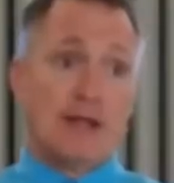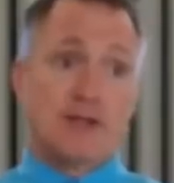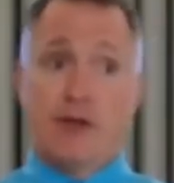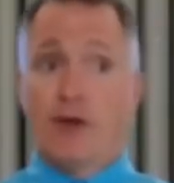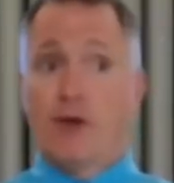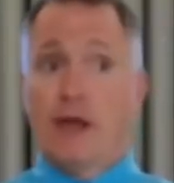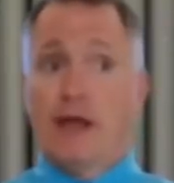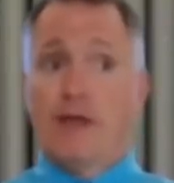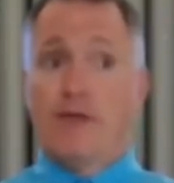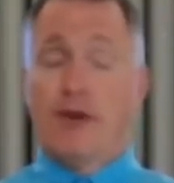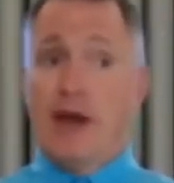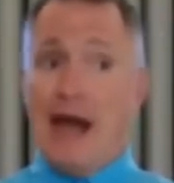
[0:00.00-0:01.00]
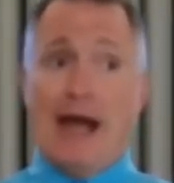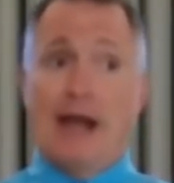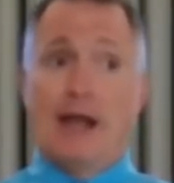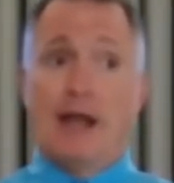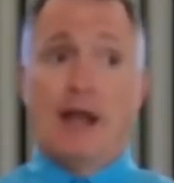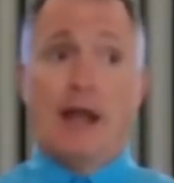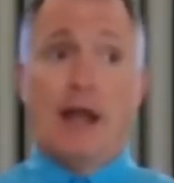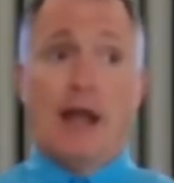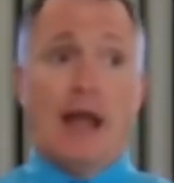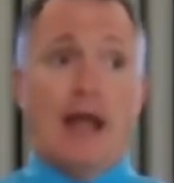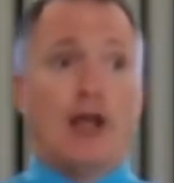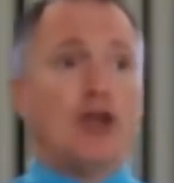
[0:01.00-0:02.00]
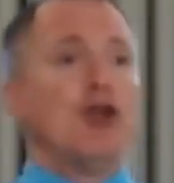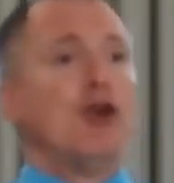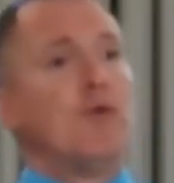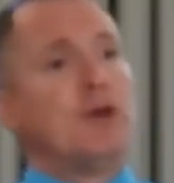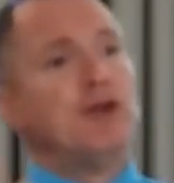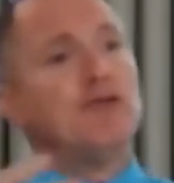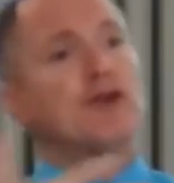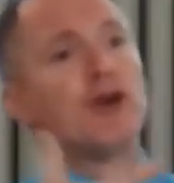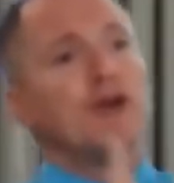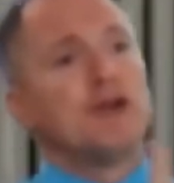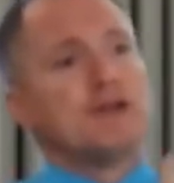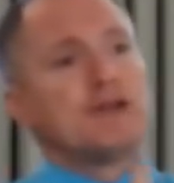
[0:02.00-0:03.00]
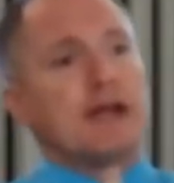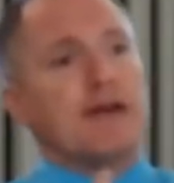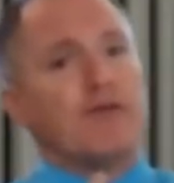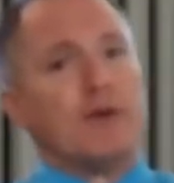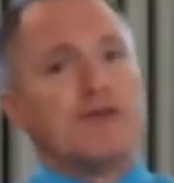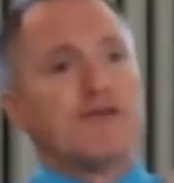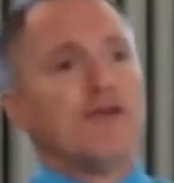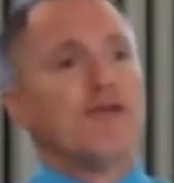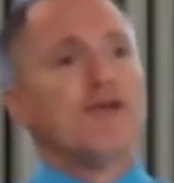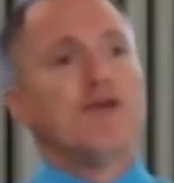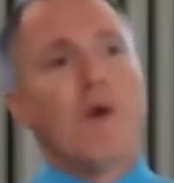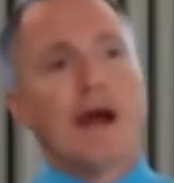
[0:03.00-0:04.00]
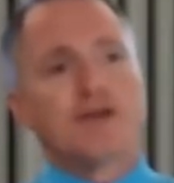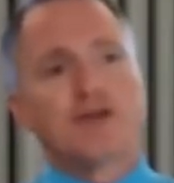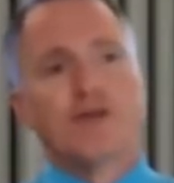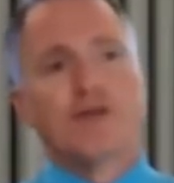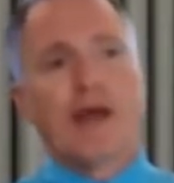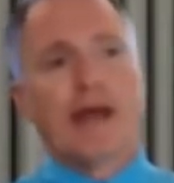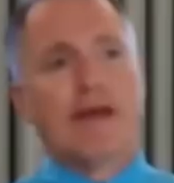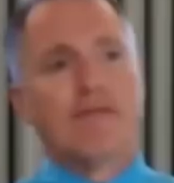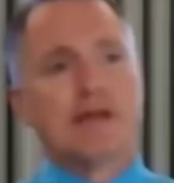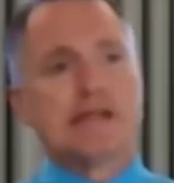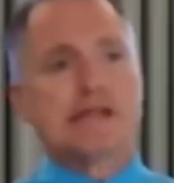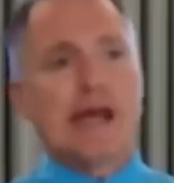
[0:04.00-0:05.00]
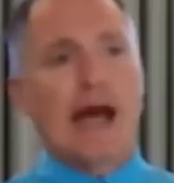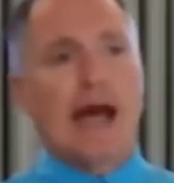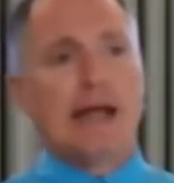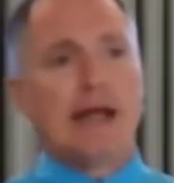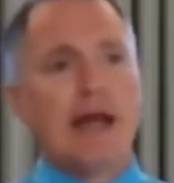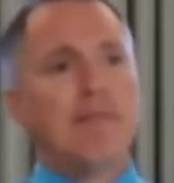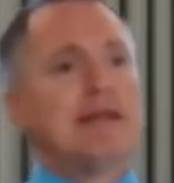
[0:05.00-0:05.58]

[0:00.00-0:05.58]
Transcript: And so they're not, you know, when you gird yourself with truth, you want truth on every side.